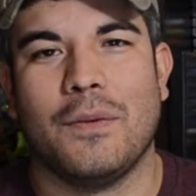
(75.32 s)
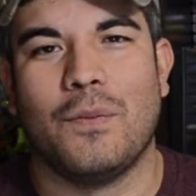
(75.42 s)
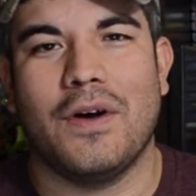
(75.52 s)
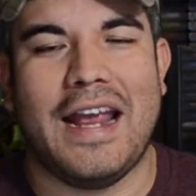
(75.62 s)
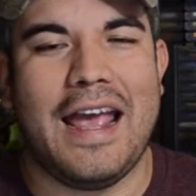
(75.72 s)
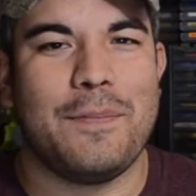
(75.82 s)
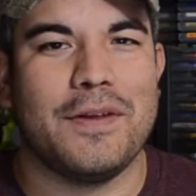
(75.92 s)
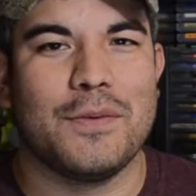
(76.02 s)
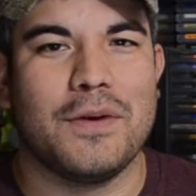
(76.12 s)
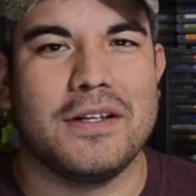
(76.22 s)
What
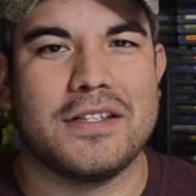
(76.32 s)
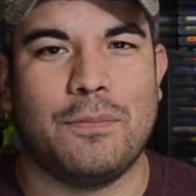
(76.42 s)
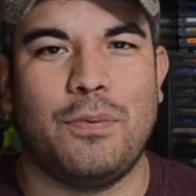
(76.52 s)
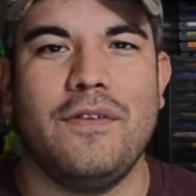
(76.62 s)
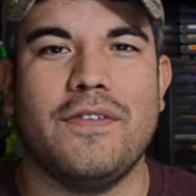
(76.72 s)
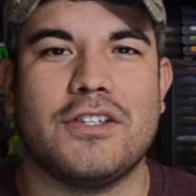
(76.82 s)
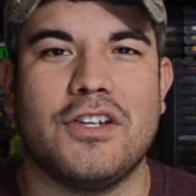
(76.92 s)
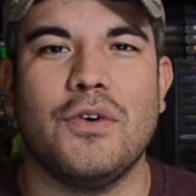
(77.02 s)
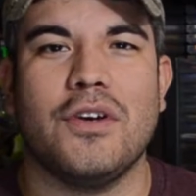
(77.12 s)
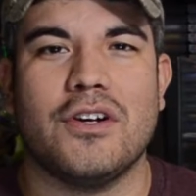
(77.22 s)
happened was the previous
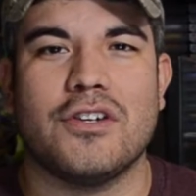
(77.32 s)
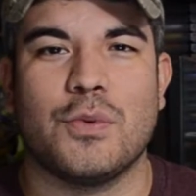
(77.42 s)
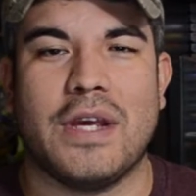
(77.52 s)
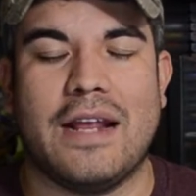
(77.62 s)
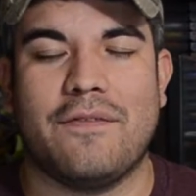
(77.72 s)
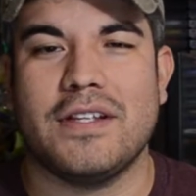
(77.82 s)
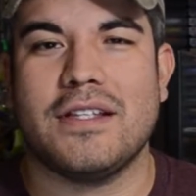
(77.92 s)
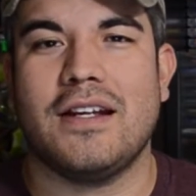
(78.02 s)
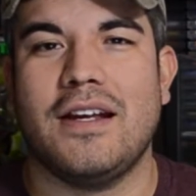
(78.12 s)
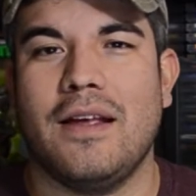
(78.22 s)
2 years we had
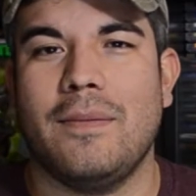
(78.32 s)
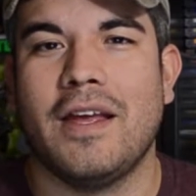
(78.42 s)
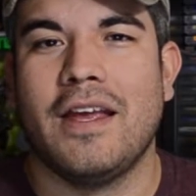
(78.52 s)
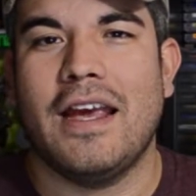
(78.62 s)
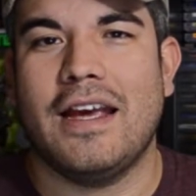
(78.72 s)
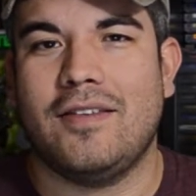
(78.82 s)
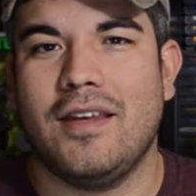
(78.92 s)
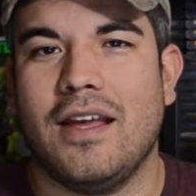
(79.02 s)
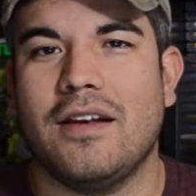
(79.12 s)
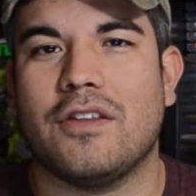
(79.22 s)
visited him at
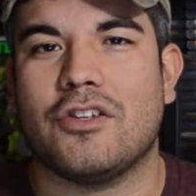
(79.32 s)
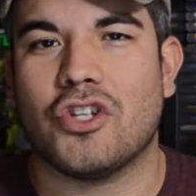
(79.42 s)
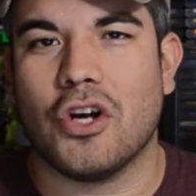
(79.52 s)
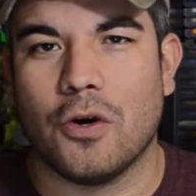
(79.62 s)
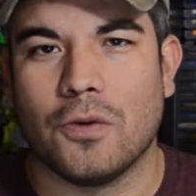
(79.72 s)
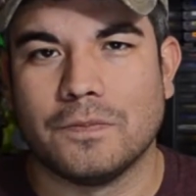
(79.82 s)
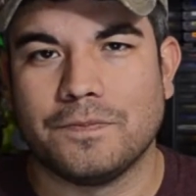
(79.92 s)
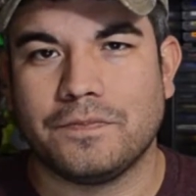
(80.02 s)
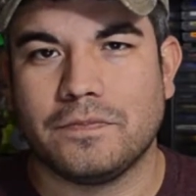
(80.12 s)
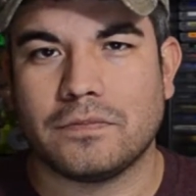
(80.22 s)
the end of the show
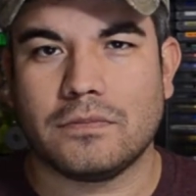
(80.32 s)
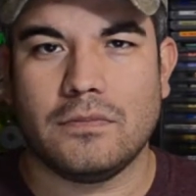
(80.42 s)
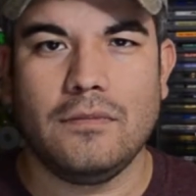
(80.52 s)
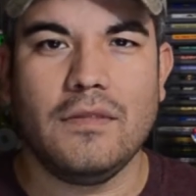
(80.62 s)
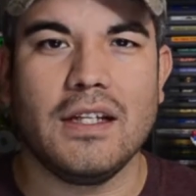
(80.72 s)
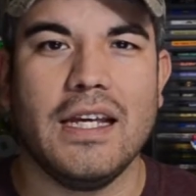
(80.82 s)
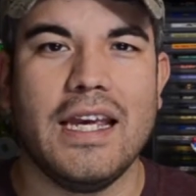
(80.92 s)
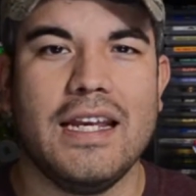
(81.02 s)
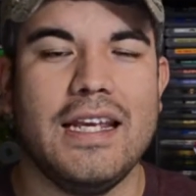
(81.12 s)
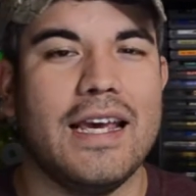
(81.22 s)

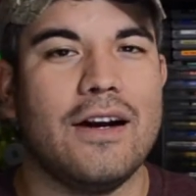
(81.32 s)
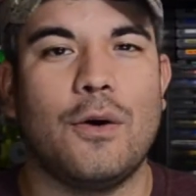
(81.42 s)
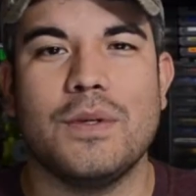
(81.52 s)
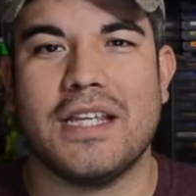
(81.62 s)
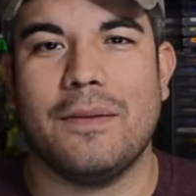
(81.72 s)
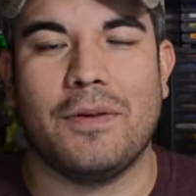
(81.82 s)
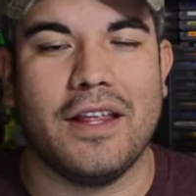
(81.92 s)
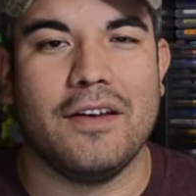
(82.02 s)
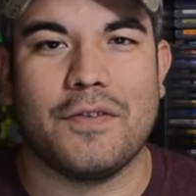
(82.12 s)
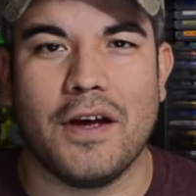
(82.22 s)
and he had always had
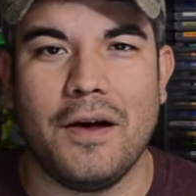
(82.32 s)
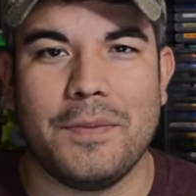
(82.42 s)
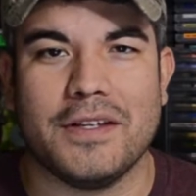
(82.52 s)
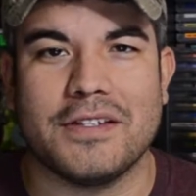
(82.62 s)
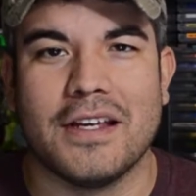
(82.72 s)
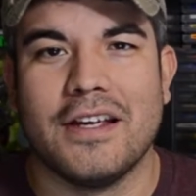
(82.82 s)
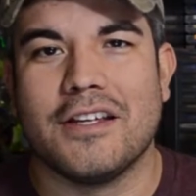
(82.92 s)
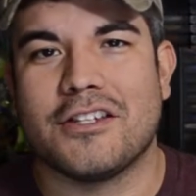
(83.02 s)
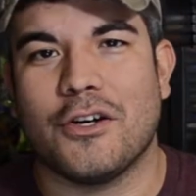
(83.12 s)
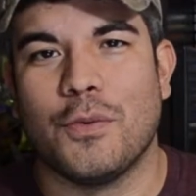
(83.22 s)
plenty of copies.
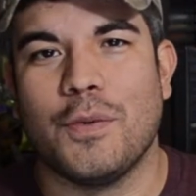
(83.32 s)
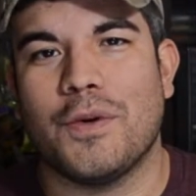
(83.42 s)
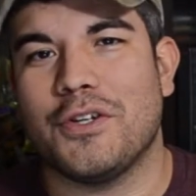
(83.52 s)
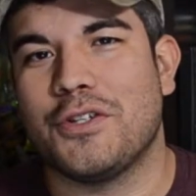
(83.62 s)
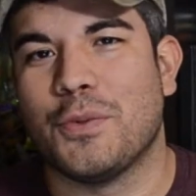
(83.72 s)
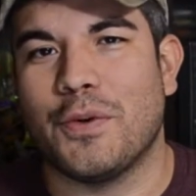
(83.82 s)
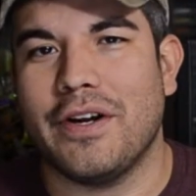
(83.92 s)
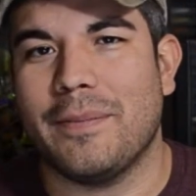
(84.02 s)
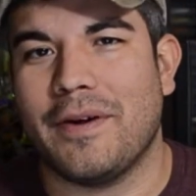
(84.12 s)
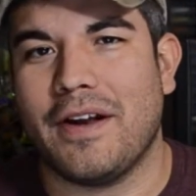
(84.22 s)
So we weren't too
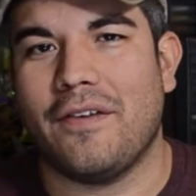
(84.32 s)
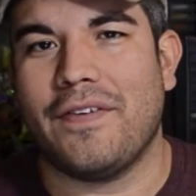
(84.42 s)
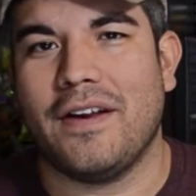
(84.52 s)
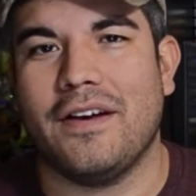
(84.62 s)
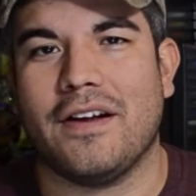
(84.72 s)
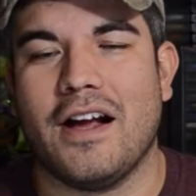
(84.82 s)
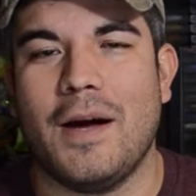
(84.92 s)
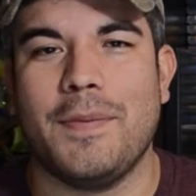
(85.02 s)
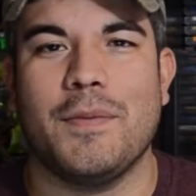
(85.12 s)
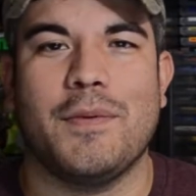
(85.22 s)
worried about now finding a
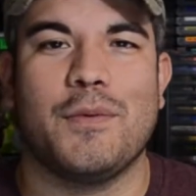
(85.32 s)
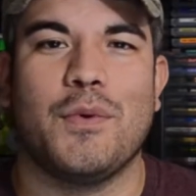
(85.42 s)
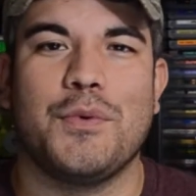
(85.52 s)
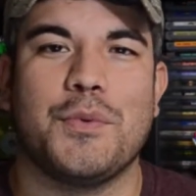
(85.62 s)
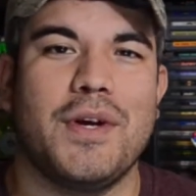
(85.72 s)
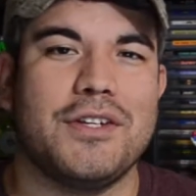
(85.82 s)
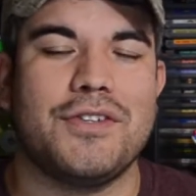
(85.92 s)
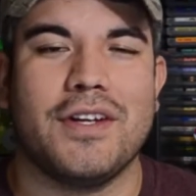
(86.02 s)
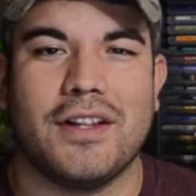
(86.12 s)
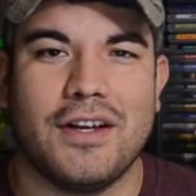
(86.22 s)
copy, but when we went
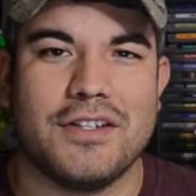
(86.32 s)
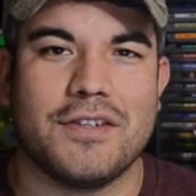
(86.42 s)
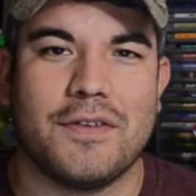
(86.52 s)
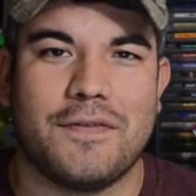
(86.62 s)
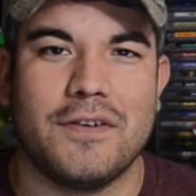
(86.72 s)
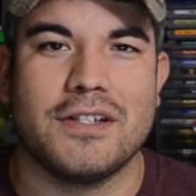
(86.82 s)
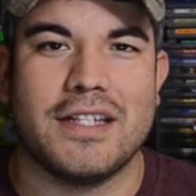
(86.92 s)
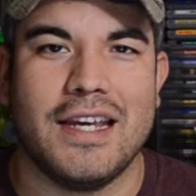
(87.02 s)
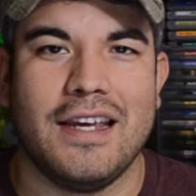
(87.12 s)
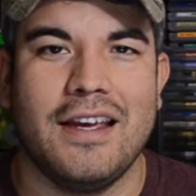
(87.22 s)
during lunch of the first
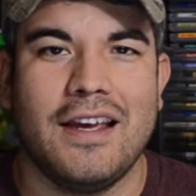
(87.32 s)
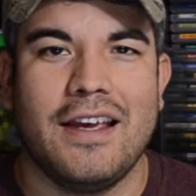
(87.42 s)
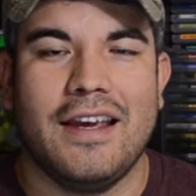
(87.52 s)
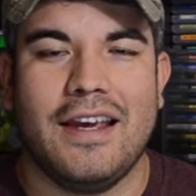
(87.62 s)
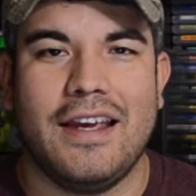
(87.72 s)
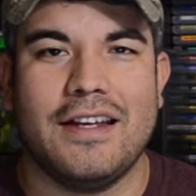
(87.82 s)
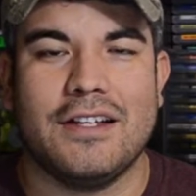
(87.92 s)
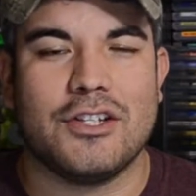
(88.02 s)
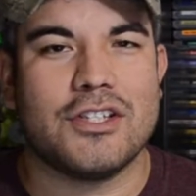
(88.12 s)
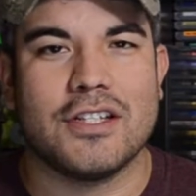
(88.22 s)
day, and
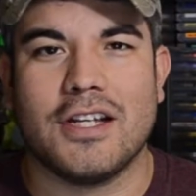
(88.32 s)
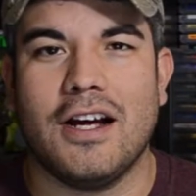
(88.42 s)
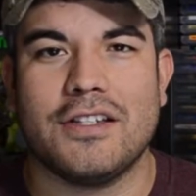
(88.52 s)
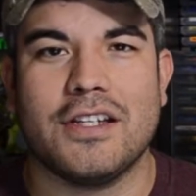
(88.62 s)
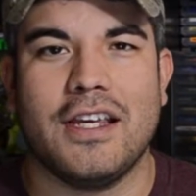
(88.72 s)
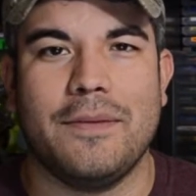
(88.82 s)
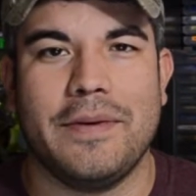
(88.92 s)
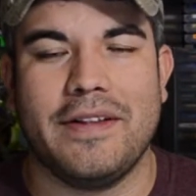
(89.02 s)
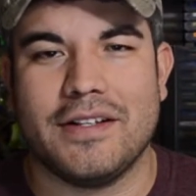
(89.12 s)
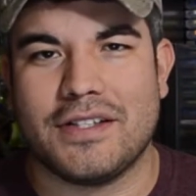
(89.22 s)
just to talk to him
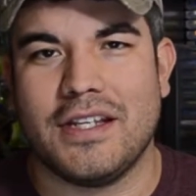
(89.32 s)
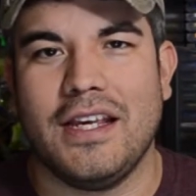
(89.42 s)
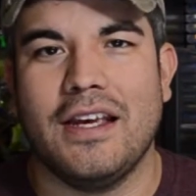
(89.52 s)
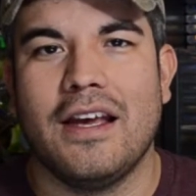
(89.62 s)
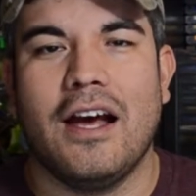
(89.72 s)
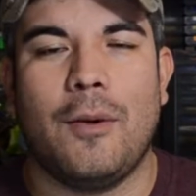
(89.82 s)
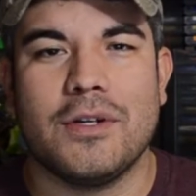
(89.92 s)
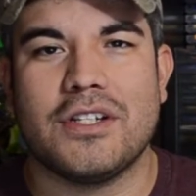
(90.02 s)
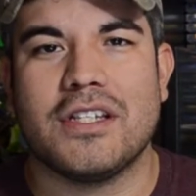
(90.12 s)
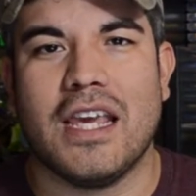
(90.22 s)
and then see how
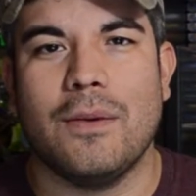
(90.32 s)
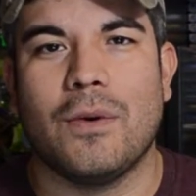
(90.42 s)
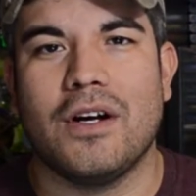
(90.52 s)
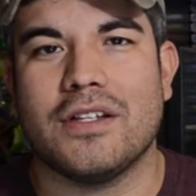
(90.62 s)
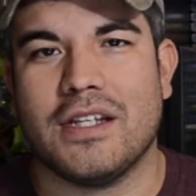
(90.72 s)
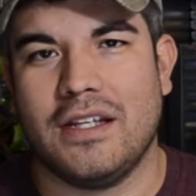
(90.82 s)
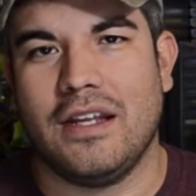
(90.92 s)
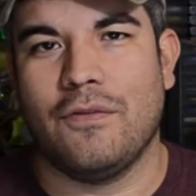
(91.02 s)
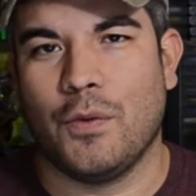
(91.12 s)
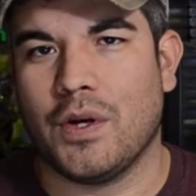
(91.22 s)
much his game was and
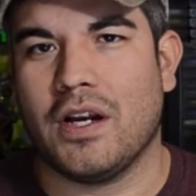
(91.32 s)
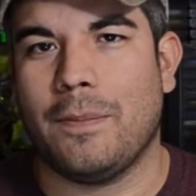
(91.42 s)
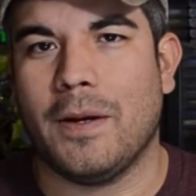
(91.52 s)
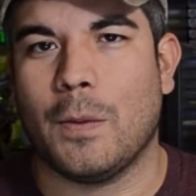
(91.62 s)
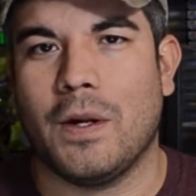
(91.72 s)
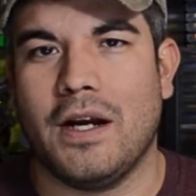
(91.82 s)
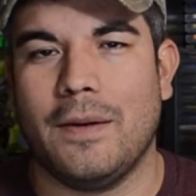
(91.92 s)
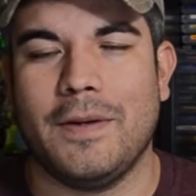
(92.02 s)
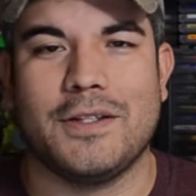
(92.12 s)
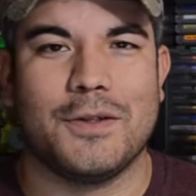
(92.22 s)
if we were going to pick one
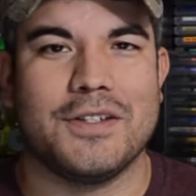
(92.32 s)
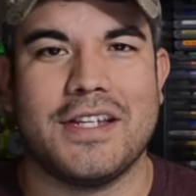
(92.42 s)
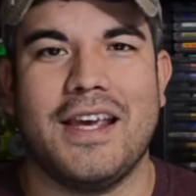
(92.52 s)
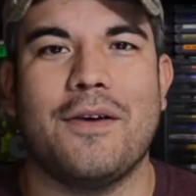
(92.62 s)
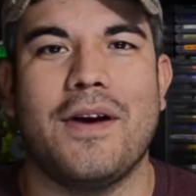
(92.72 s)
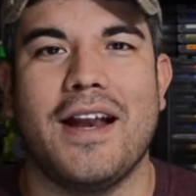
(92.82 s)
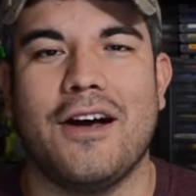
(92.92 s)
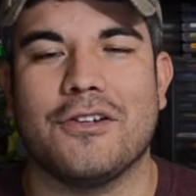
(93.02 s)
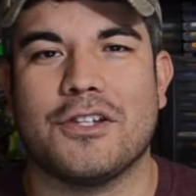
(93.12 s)
up, he told us that he had ran out.